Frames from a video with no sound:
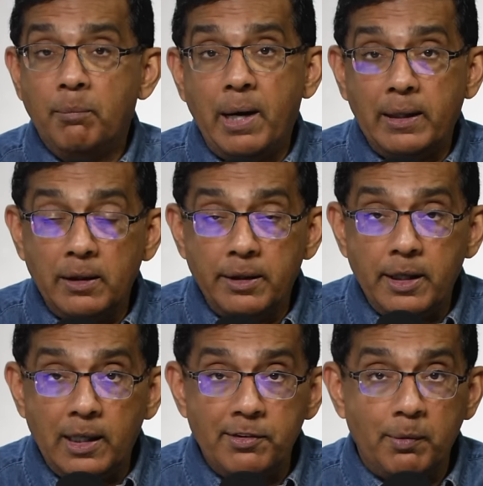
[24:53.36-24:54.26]
Mike
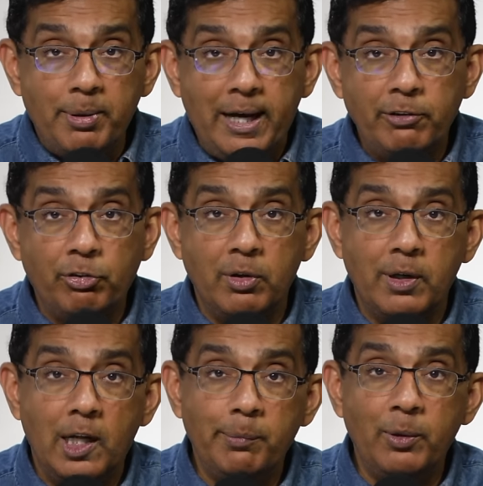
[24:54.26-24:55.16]
Lindell has a passion to
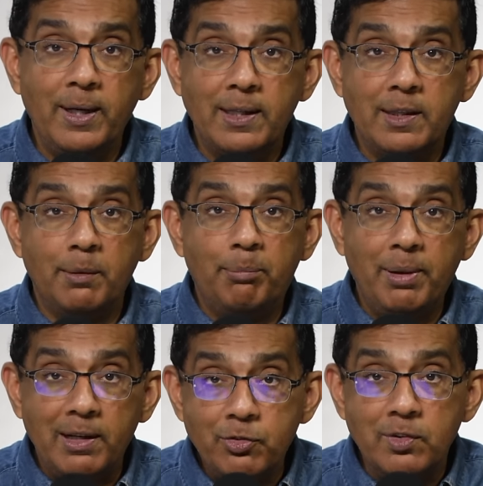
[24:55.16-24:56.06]
help you get the
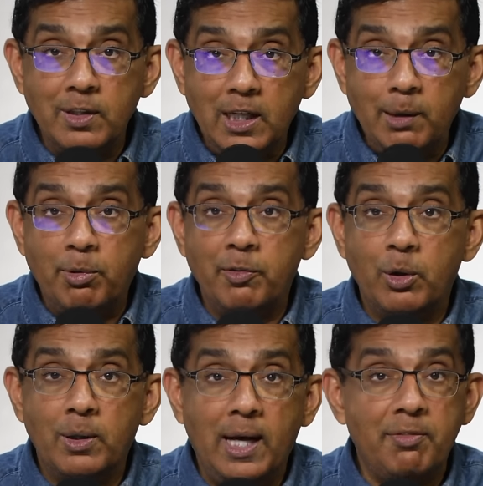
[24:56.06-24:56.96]
best sleep of
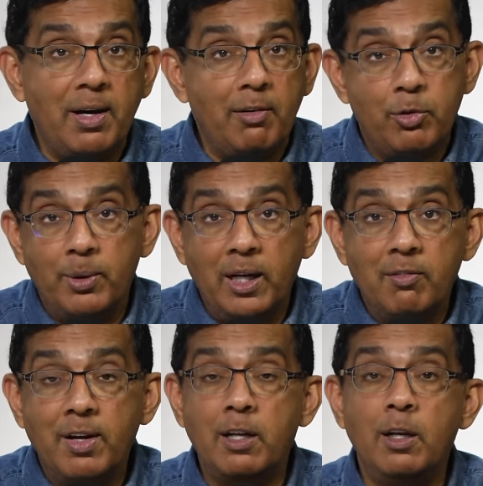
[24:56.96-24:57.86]
your life. After he
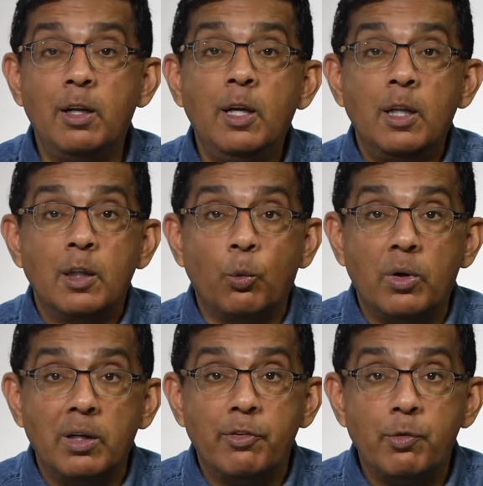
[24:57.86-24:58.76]
invented the
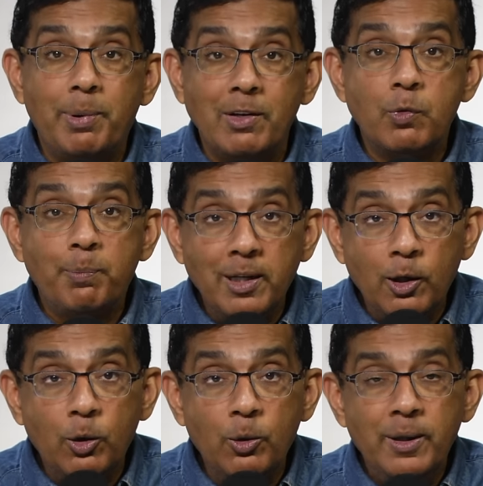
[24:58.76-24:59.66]
world's best
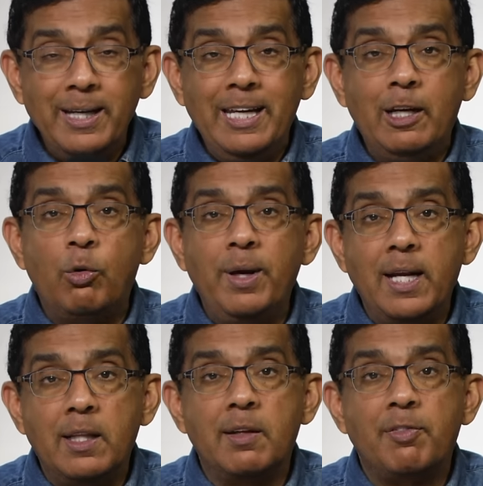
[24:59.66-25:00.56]
pillow, he
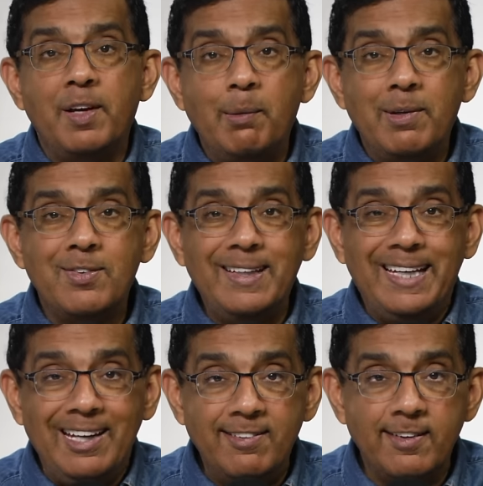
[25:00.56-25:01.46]
created the famous
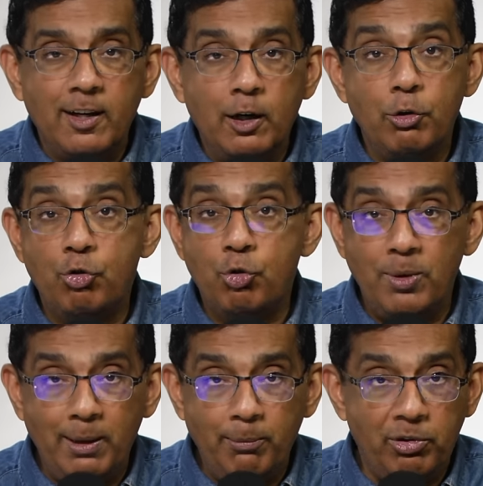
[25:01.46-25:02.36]
Giza
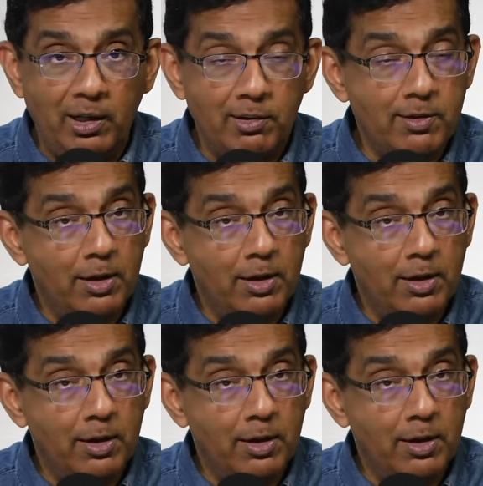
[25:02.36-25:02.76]
Dream Sheets. Now,